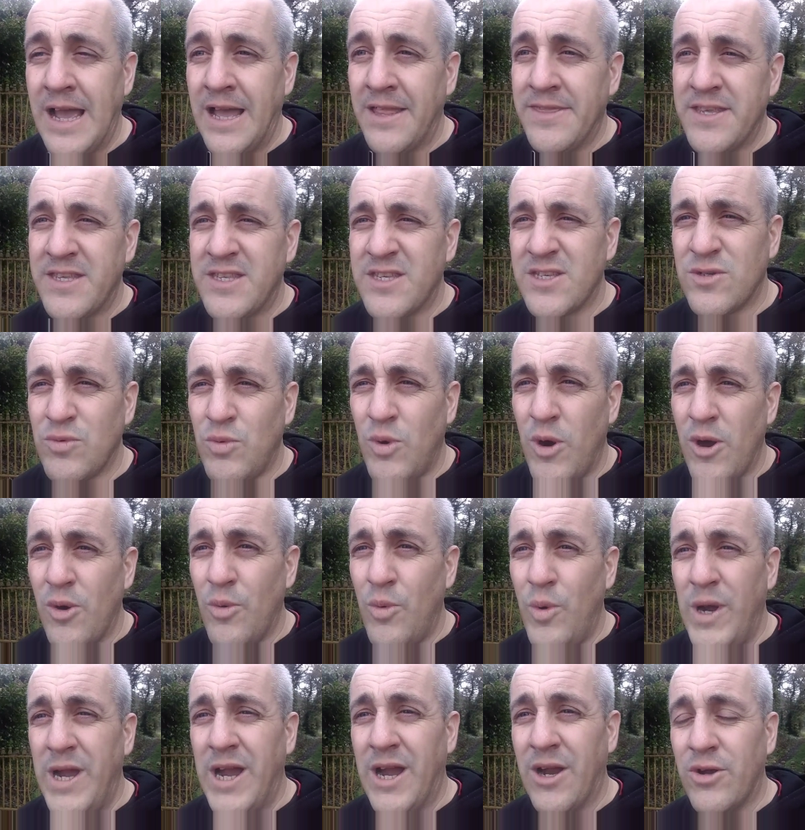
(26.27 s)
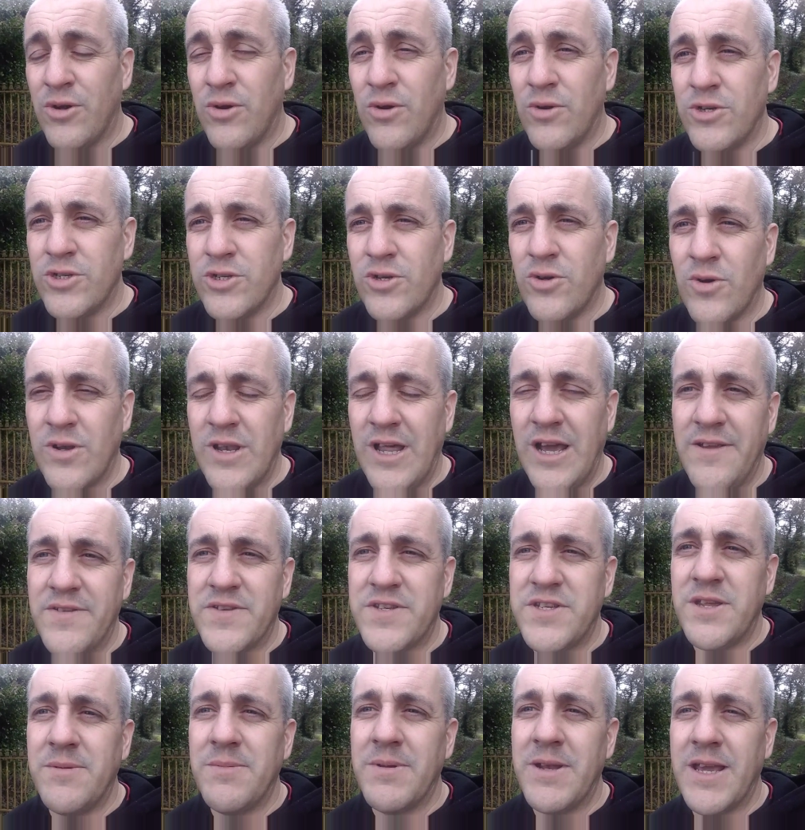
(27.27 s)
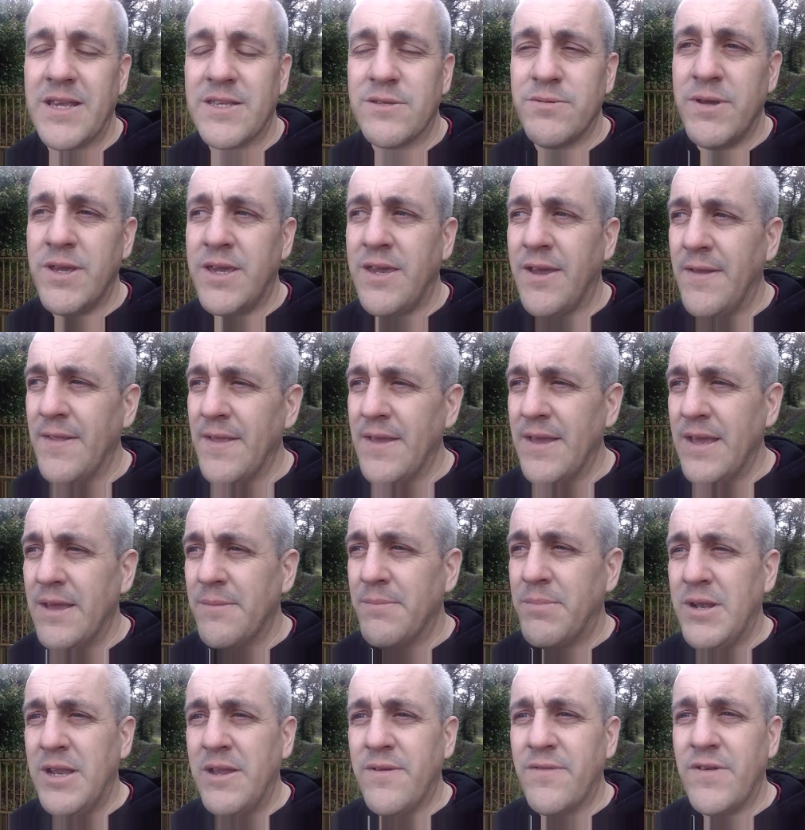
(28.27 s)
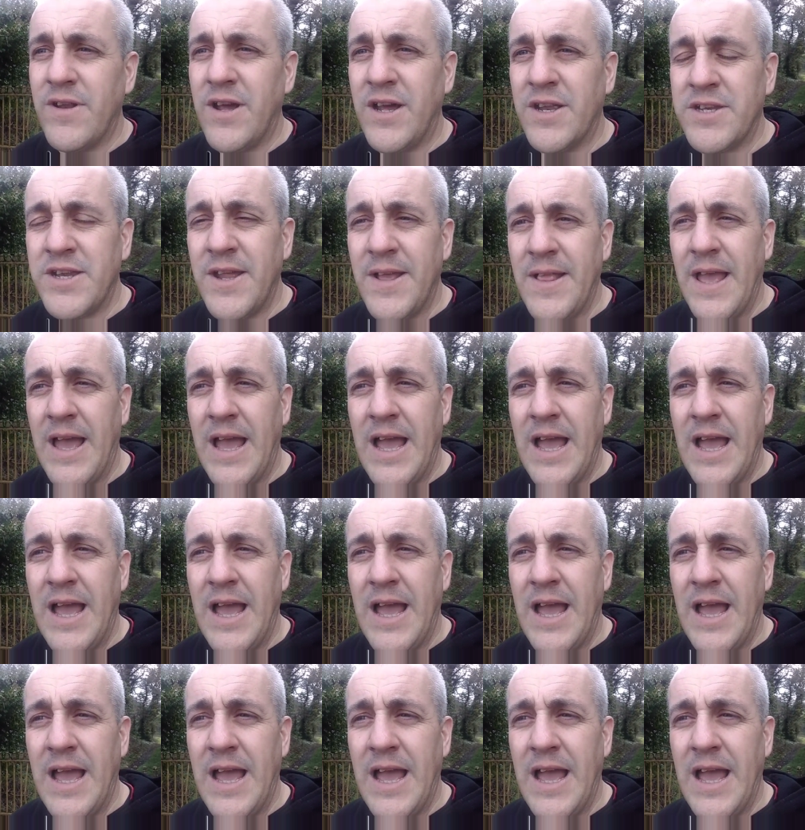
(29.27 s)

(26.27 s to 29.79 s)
and this is where we are going to go live streaming next week, believe it or not.